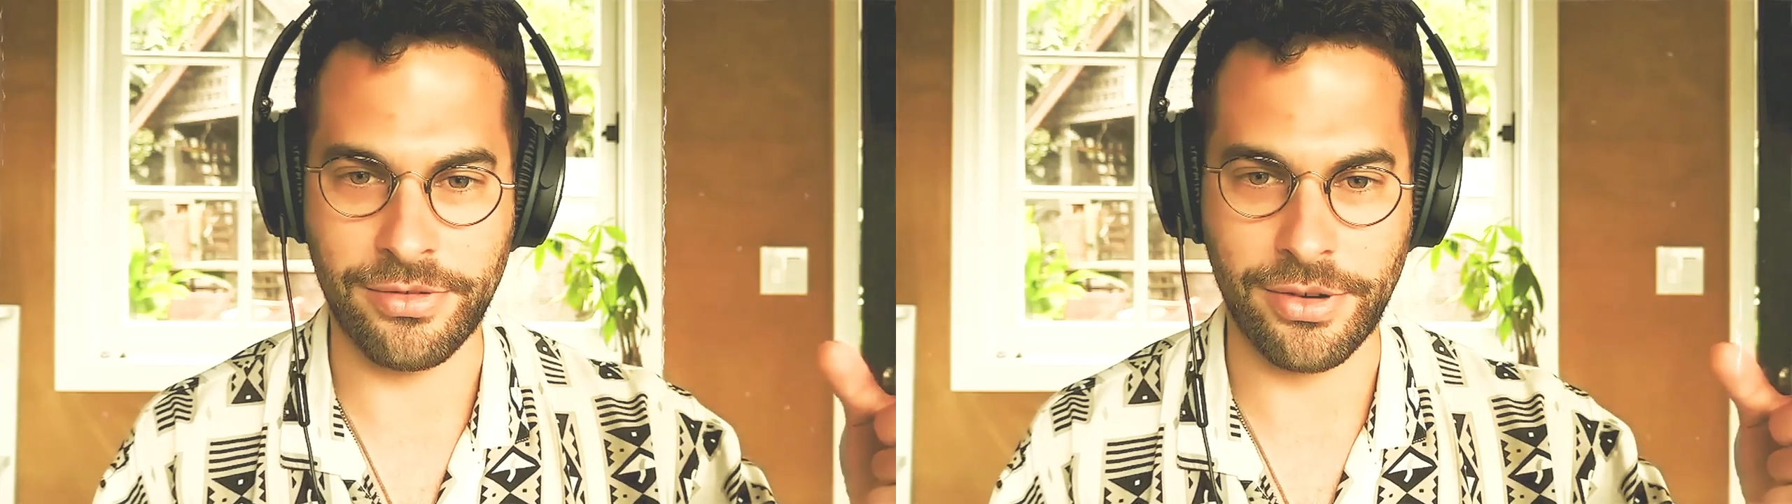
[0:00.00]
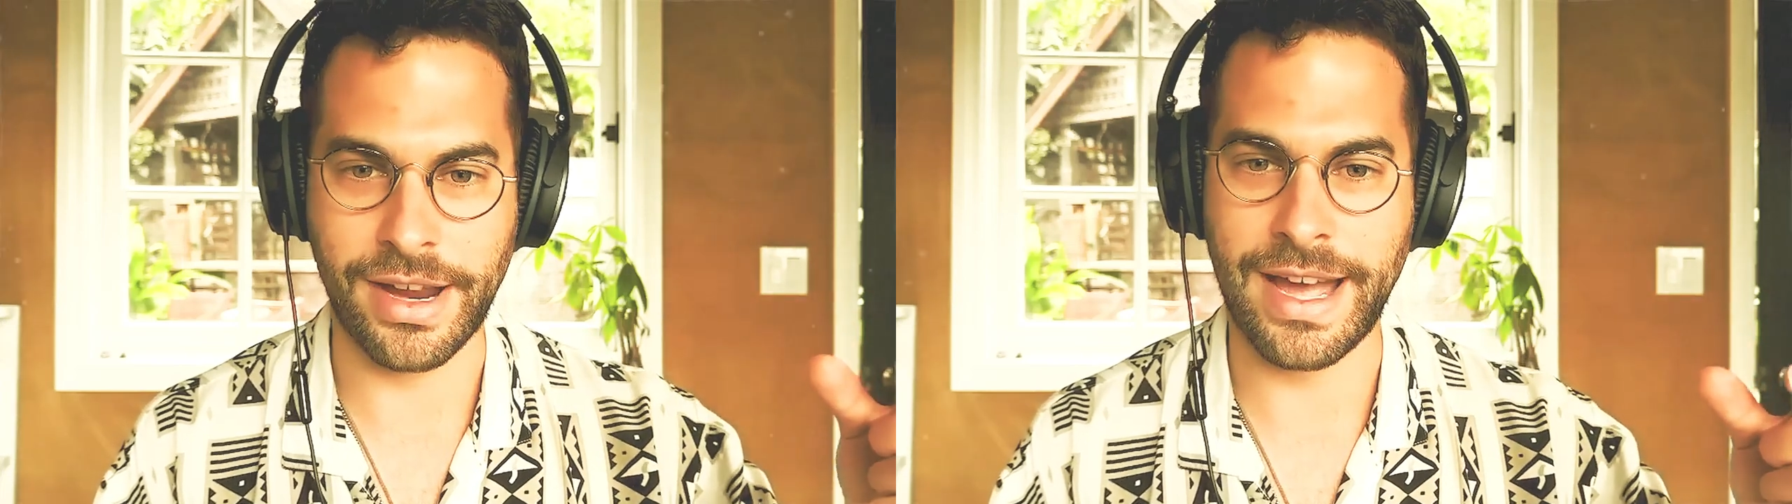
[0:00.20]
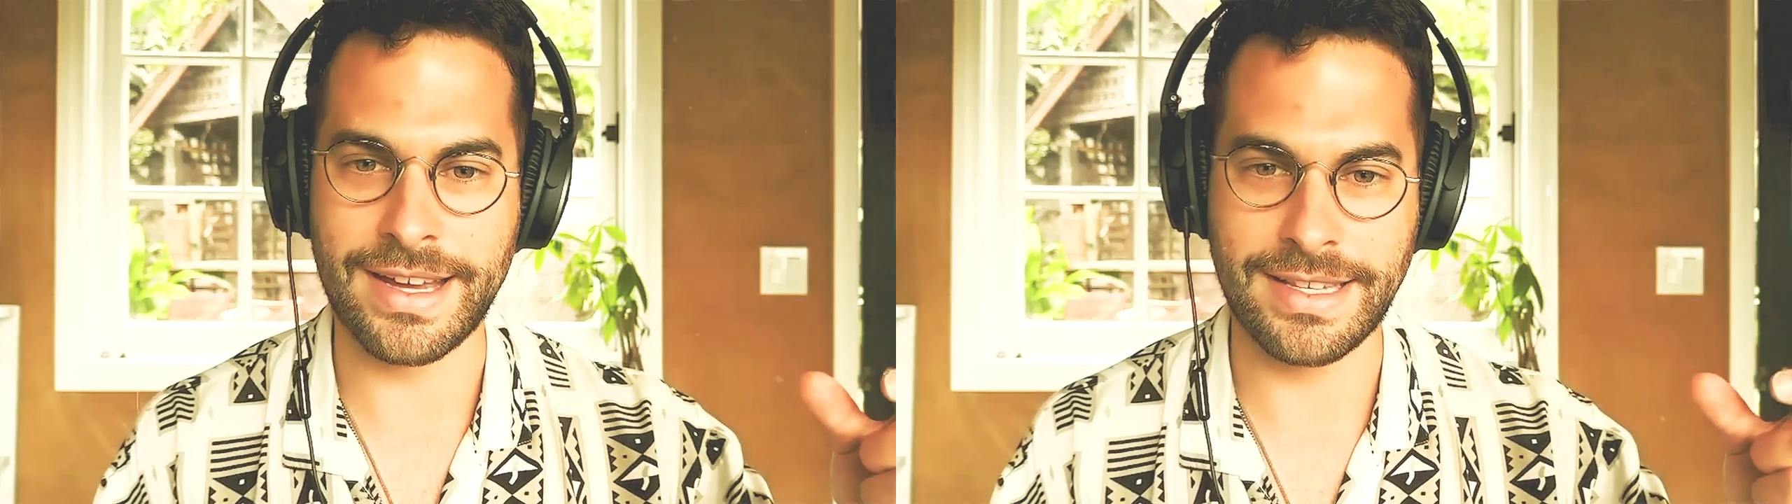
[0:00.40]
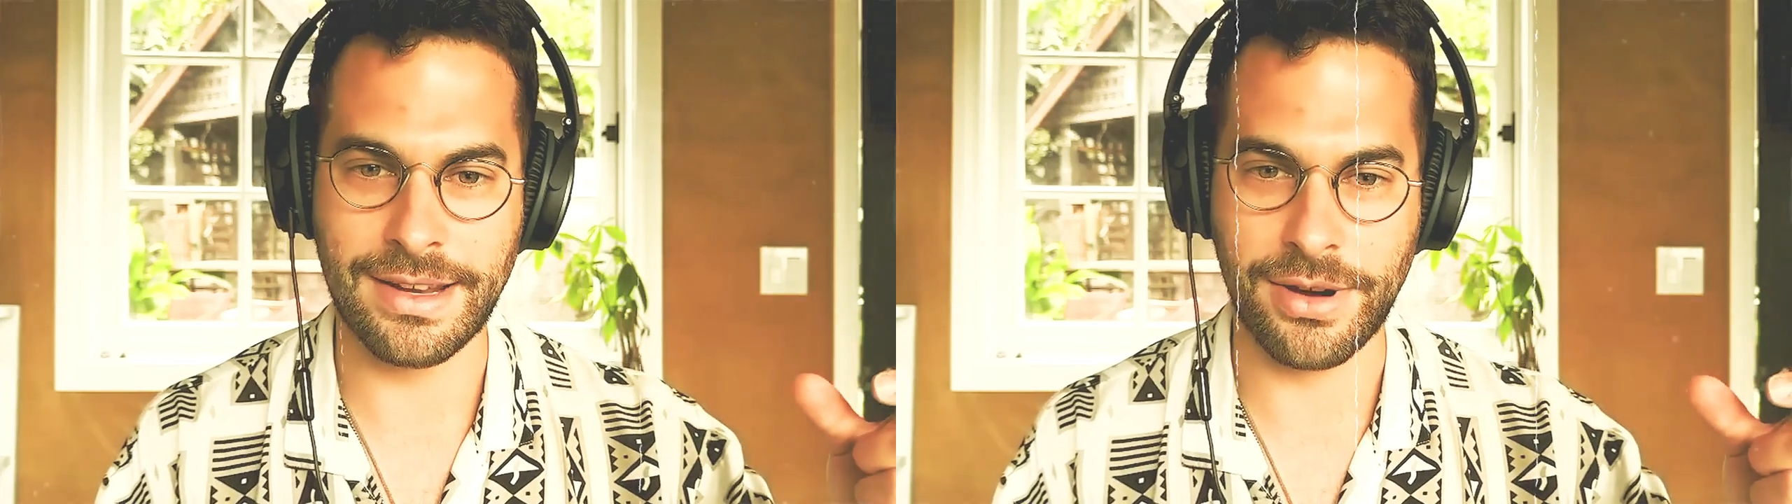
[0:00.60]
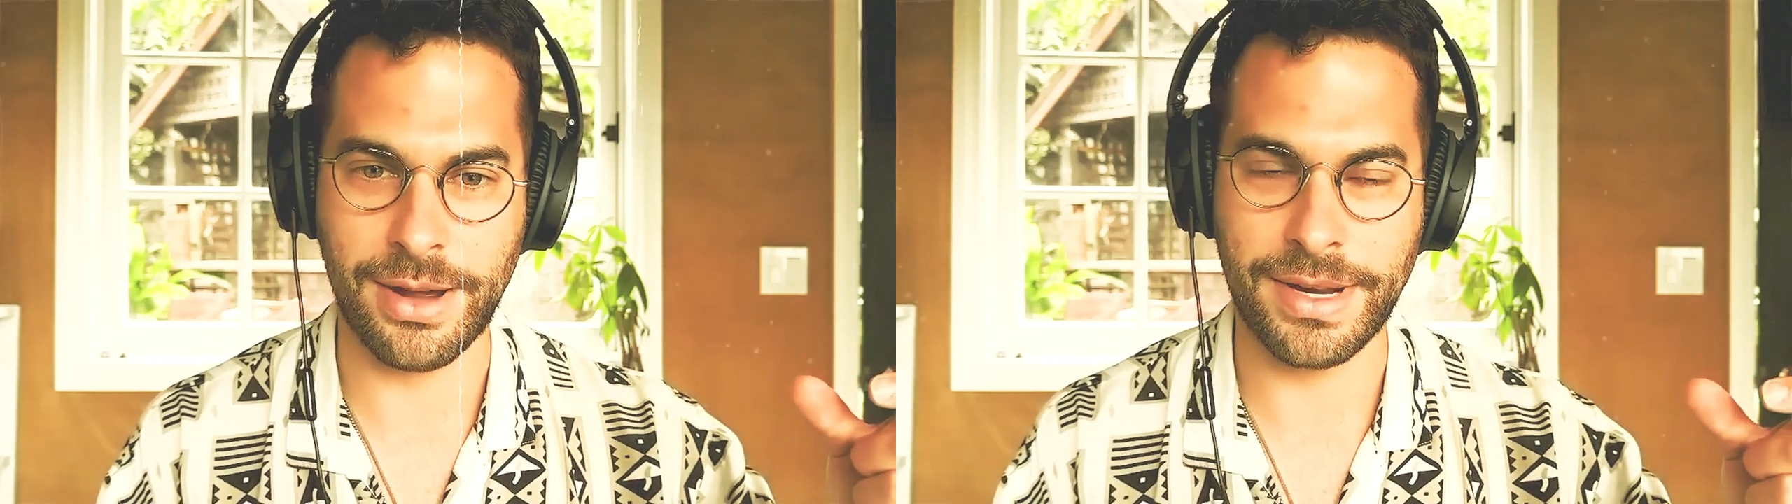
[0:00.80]
forecasts that
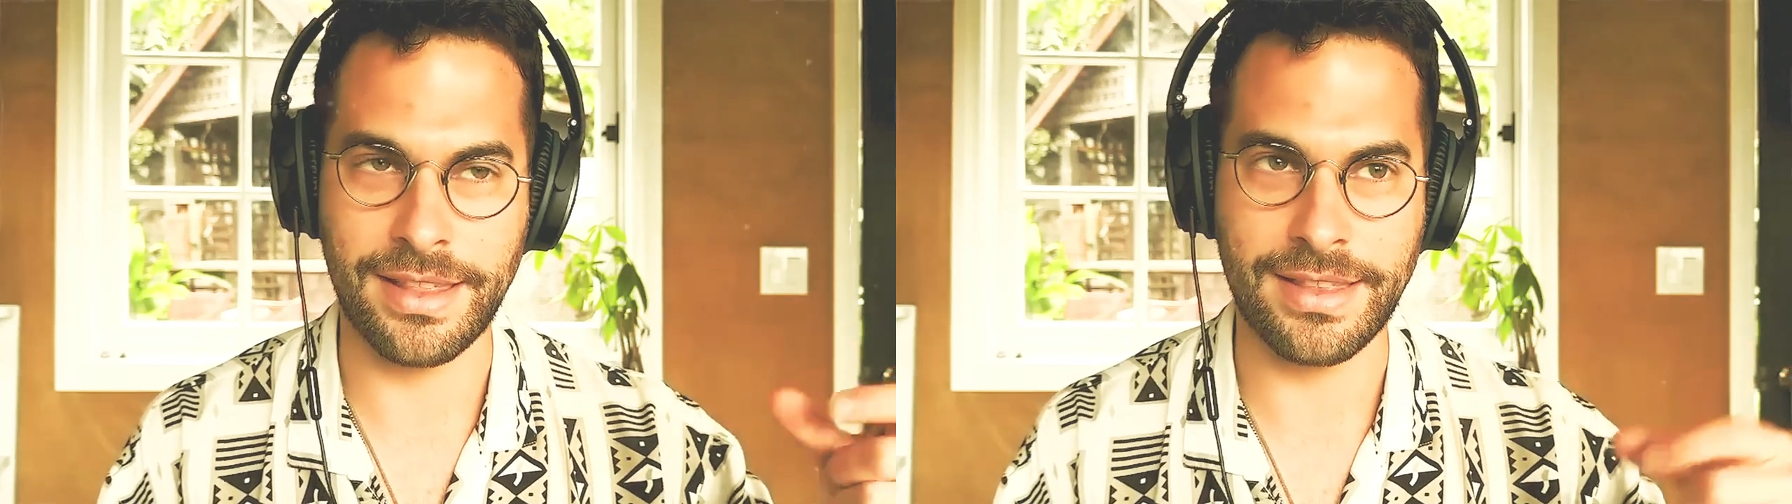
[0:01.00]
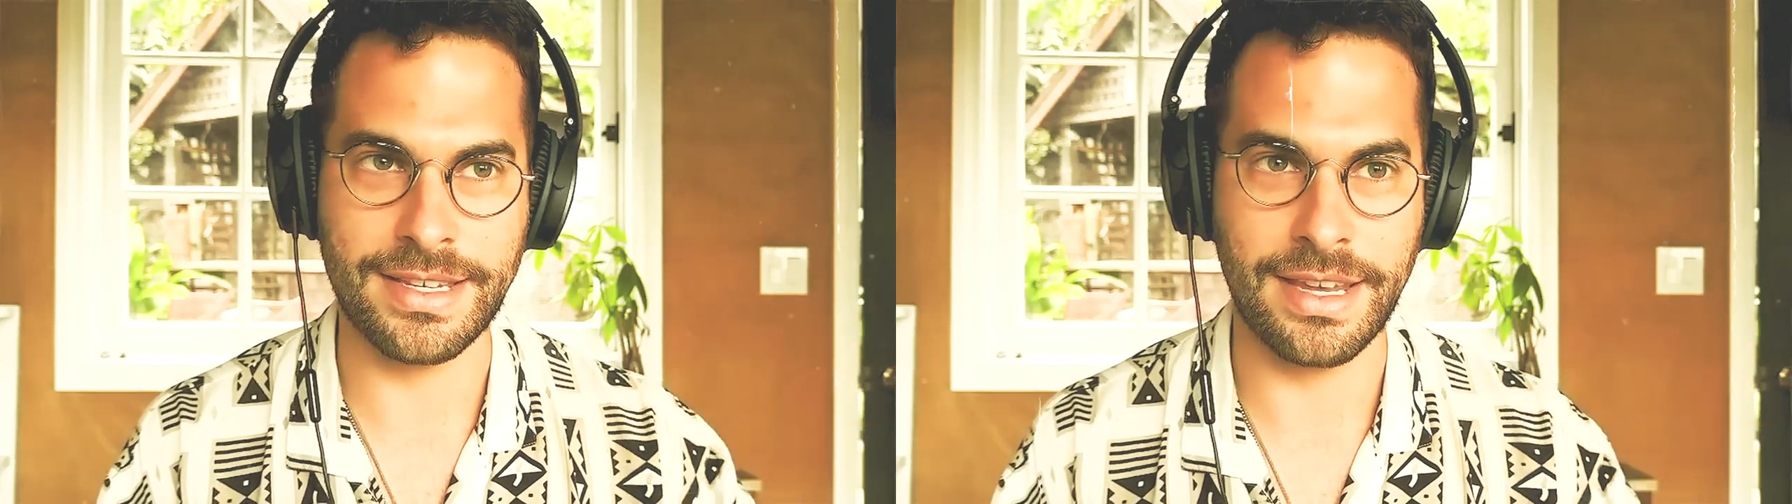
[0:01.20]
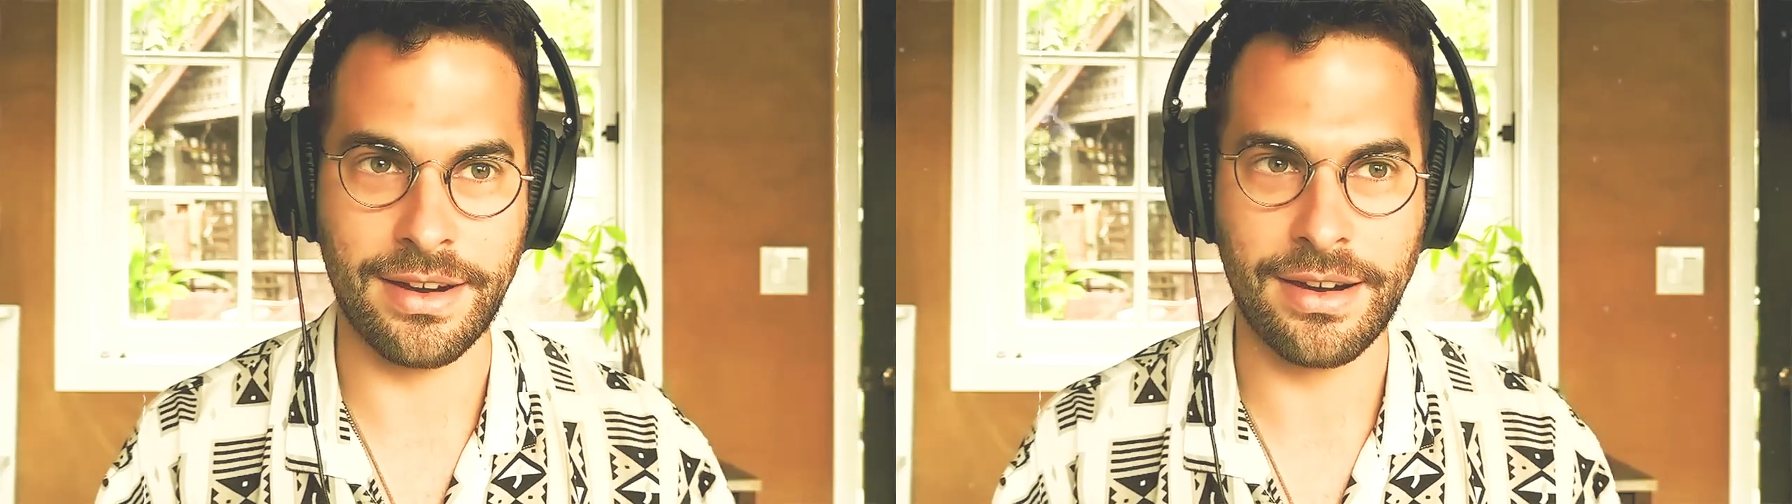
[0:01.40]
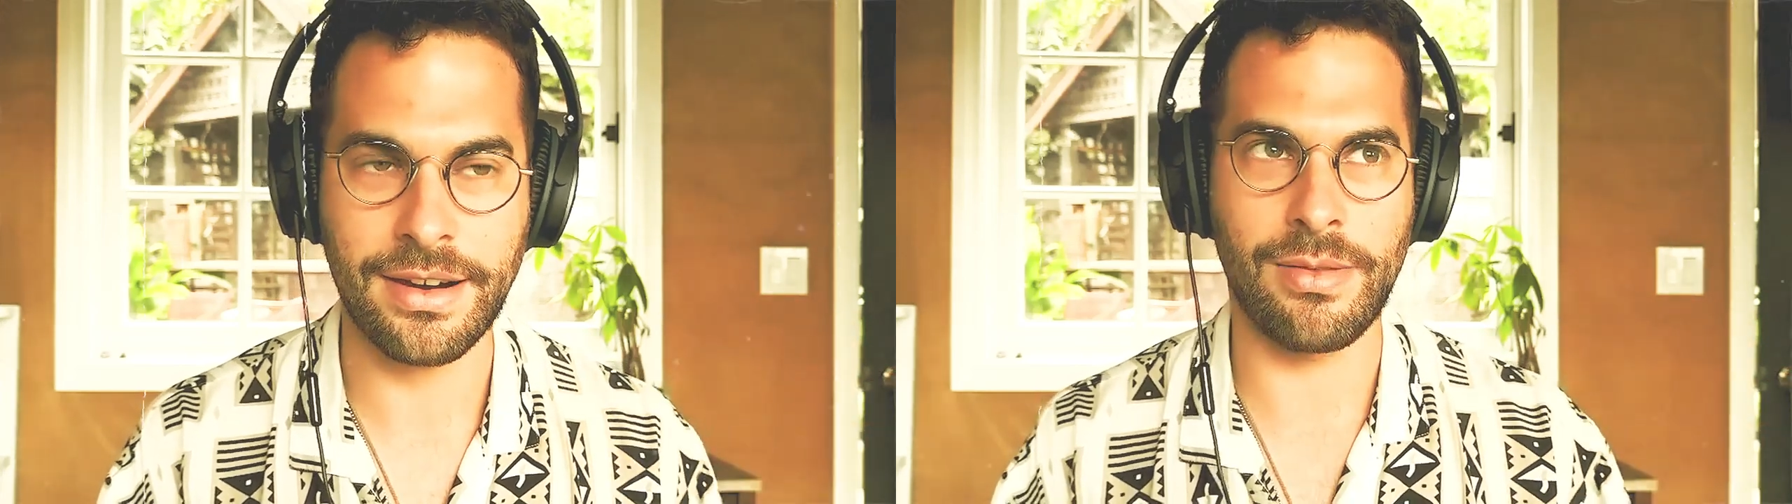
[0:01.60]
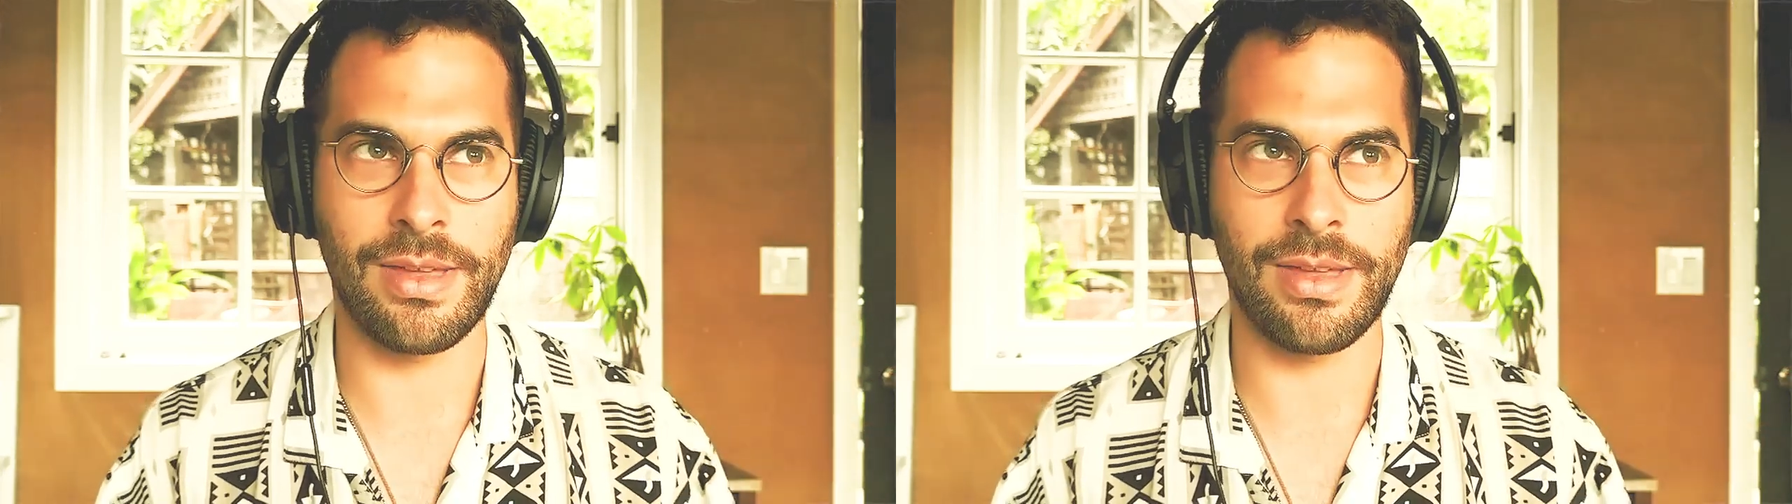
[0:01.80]
were updated this year.